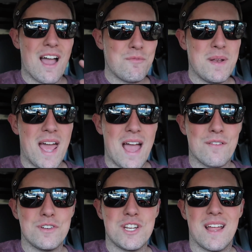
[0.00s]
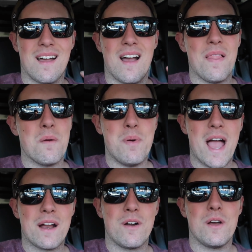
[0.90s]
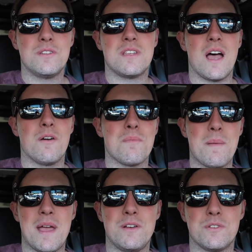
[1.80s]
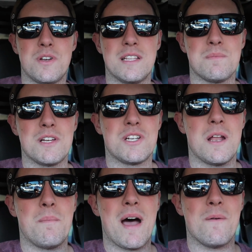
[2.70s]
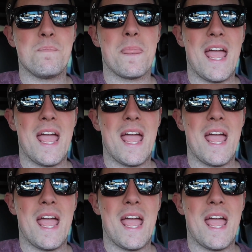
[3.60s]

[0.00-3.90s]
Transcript: I've been averaging on the back roads with my manual transmission about